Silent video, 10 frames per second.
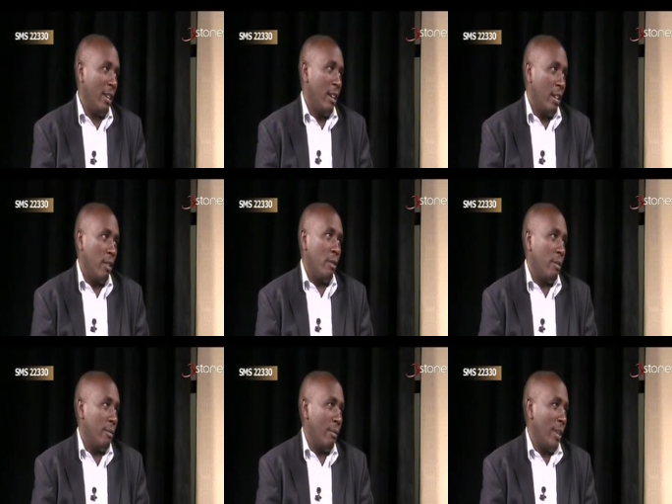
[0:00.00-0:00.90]

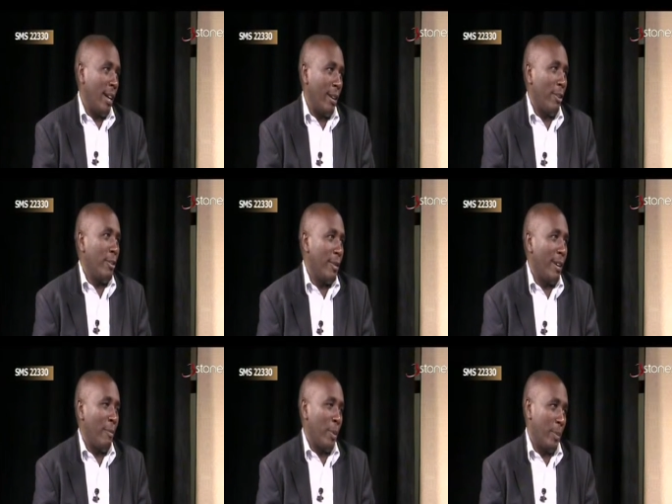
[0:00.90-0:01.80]
you are going to
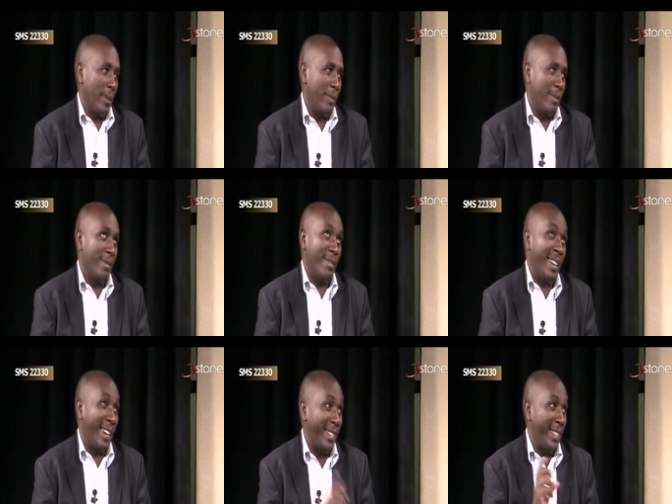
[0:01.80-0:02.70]
have problems. The
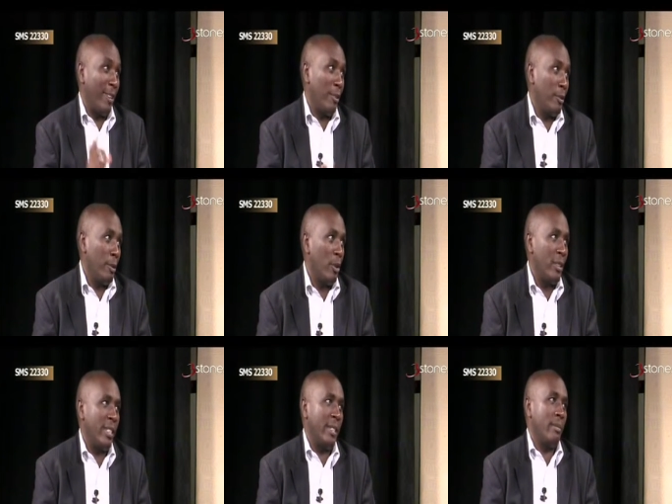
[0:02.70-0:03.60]
lights are going to go
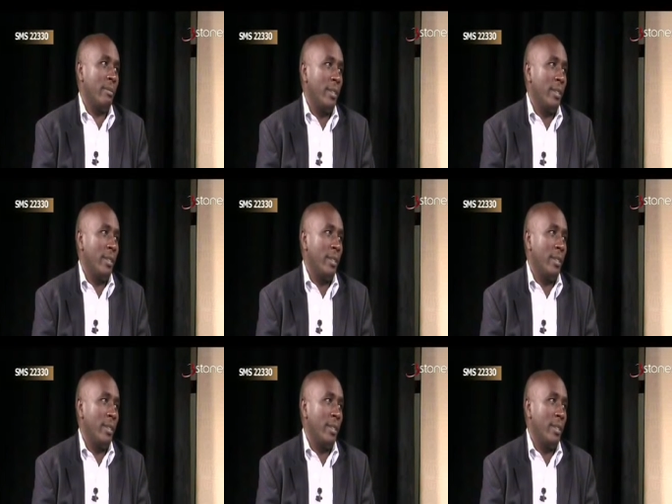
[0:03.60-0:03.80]
dim.